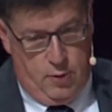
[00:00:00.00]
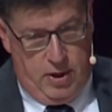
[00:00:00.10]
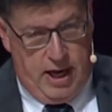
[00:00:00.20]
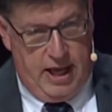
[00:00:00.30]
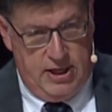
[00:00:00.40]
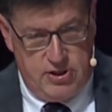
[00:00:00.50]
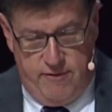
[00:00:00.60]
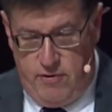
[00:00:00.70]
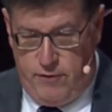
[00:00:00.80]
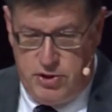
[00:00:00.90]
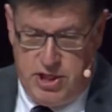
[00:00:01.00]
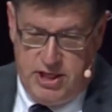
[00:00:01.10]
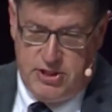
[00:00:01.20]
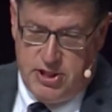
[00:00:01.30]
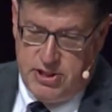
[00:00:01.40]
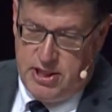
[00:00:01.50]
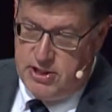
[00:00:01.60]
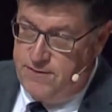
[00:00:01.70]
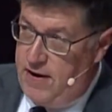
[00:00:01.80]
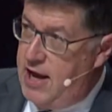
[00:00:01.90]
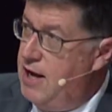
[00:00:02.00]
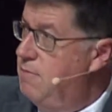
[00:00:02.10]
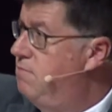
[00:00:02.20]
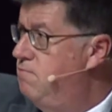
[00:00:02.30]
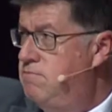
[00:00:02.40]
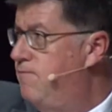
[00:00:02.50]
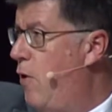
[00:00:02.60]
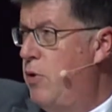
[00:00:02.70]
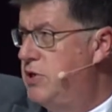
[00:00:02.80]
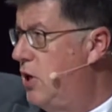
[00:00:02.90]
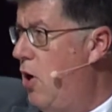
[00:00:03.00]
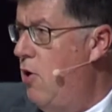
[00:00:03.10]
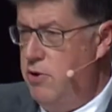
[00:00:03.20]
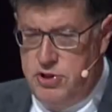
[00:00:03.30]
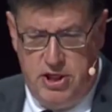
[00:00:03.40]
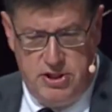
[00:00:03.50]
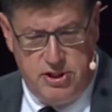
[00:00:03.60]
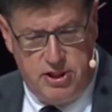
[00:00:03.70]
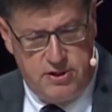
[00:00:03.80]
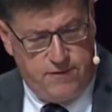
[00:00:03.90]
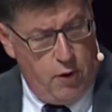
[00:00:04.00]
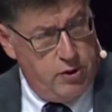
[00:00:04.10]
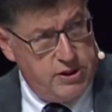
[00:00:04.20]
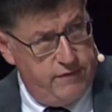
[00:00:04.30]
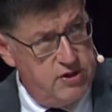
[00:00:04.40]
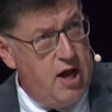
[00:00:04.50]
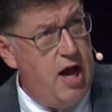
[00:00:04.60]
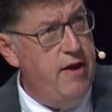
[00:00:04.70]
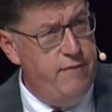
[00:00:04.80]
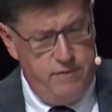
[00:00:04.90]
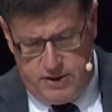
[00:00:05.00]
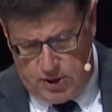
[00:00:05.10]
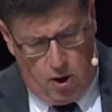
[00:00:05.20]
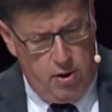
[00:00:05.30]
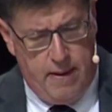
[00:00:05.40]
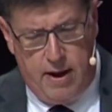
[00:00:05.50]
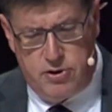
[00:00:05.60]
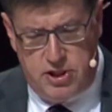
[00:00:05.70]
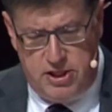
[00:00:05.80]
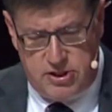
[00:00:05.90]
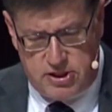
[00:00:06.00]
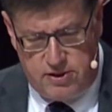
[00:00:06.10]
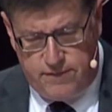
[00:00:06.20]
Three days living for Jesus, his fame, focus it all on Jesus. His focus life, it's all about Jesus.